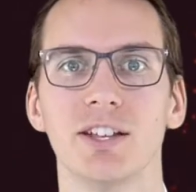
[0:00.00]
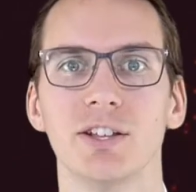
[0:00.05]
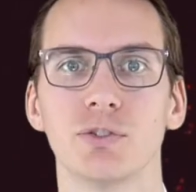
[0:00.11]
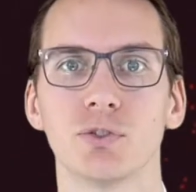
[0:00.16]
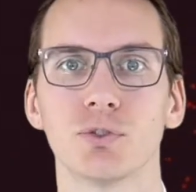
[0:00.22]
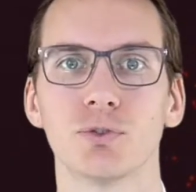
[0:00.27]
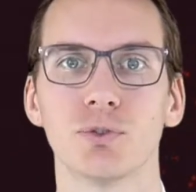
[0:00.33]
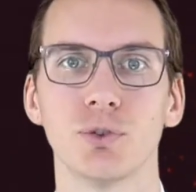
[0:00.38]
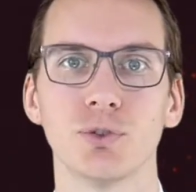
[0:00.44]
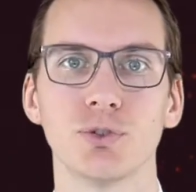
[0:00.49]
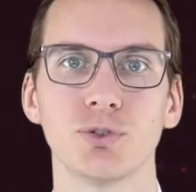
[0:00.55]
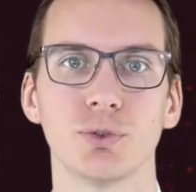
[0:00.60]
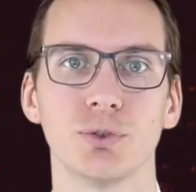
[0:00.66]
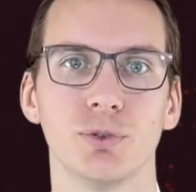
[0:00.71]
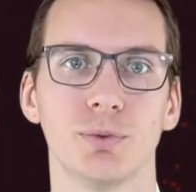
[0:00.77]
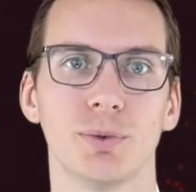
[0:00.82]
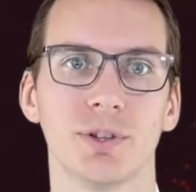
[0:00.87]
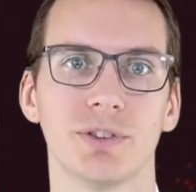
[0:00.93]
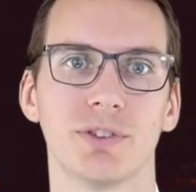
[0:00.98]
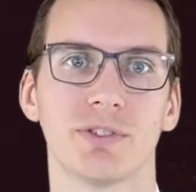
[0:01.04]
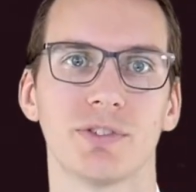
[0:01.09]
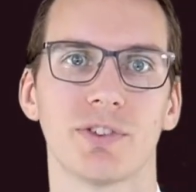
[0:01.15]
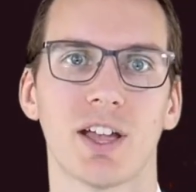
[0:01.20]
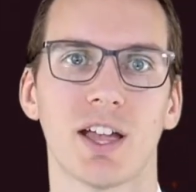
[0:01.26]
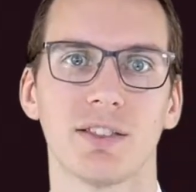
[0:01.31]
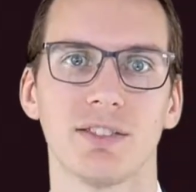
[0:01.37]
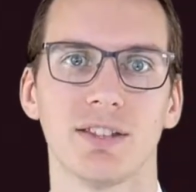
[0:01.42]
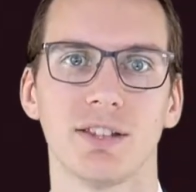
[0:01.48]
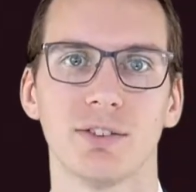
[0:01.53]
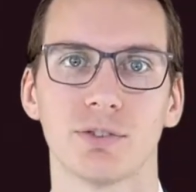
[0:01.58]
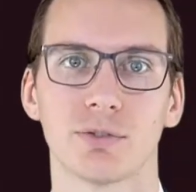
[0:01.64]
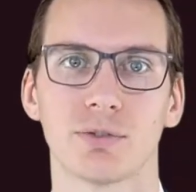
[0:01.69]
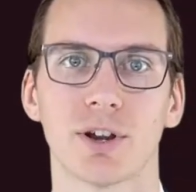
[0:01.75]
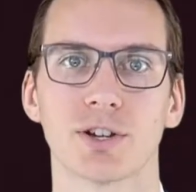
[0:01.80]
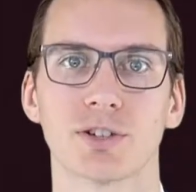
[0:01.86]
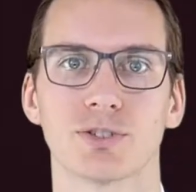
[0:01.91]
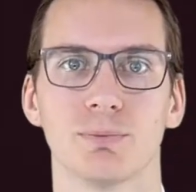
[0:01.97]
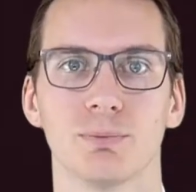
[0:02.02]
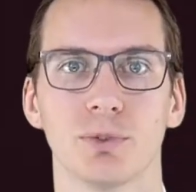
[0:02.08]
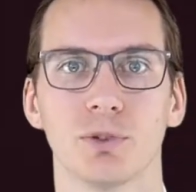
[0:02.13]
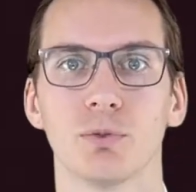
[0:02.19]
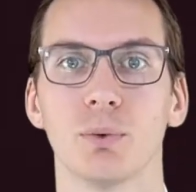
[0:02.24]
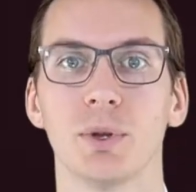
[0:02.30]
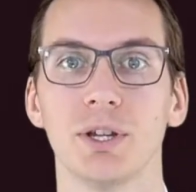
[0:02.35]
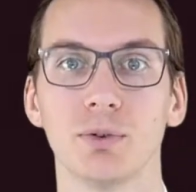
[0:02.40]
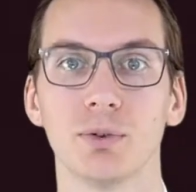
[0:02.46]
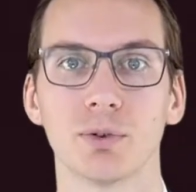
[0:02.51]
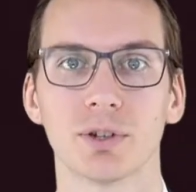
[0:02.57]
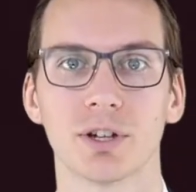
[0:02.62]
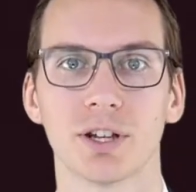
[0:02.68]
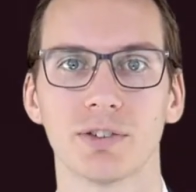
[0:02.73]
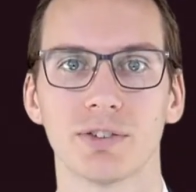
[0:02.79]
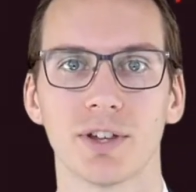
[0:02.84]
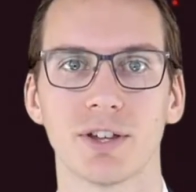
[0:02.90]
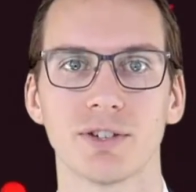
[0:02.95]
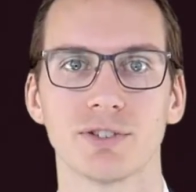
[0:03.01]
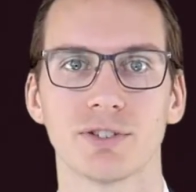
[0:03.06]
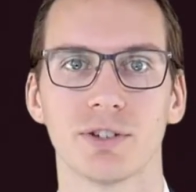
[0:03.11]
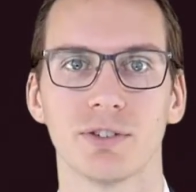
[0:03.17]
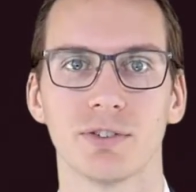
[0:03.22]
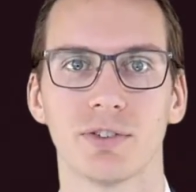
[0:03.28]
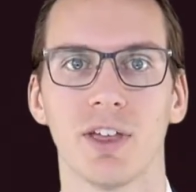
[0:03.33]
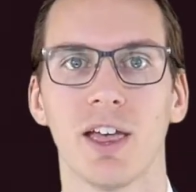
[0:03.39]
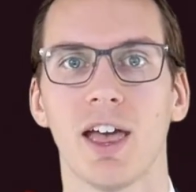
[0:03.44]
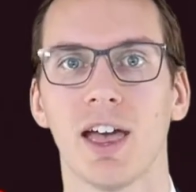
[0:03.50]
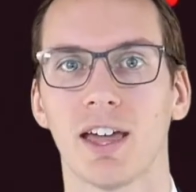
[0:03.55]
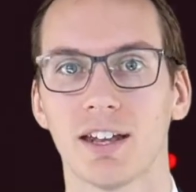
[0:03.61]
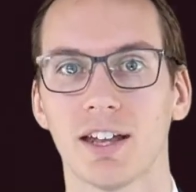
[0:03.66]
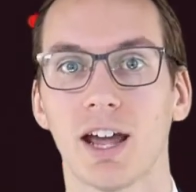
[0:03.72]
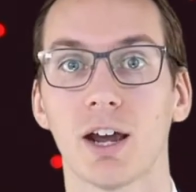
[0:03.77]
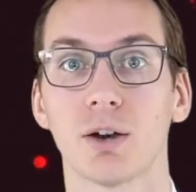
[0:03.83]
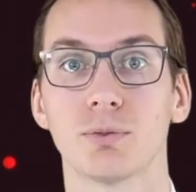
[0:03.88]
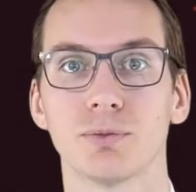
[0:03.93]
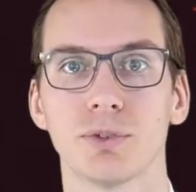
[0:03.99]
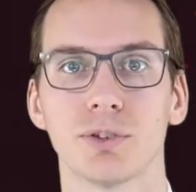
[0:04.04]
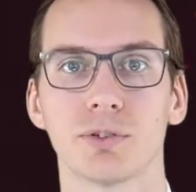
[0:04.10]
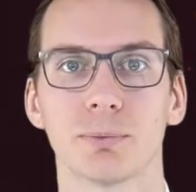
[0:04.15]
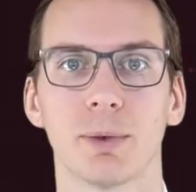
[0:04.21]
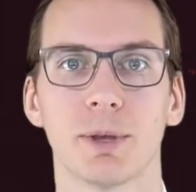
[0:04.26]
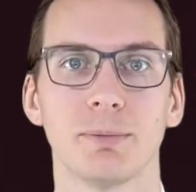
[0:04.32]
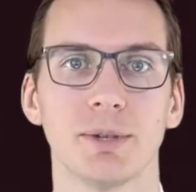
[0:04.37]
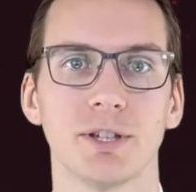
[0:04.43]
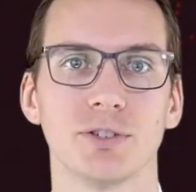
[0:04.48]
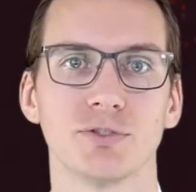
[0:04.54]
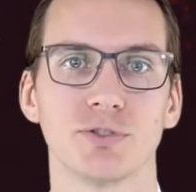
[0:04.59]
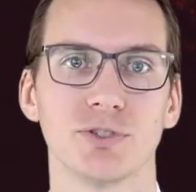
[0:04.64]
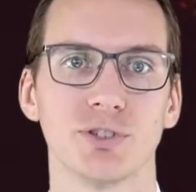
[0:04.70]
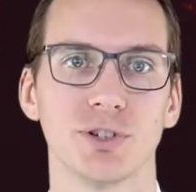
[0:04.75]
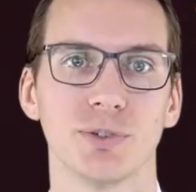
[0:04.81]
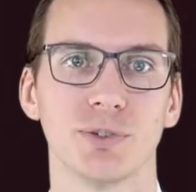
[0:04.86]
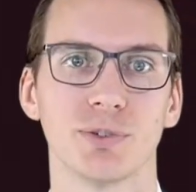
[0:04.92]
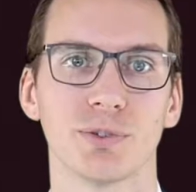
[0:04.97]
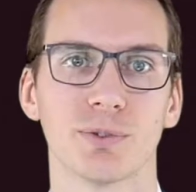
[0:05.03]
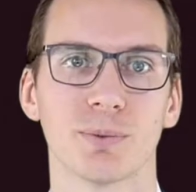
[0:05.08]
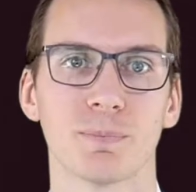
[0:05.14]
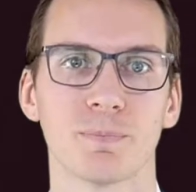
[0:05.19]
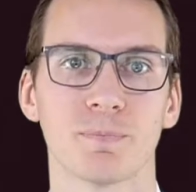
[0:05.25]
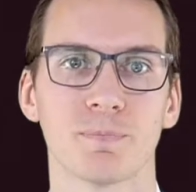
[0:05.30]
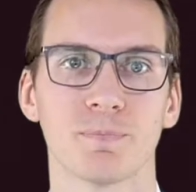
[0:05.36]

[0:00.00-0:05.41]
it is crucial you understand the interaction between organisations and how risk may be introduced.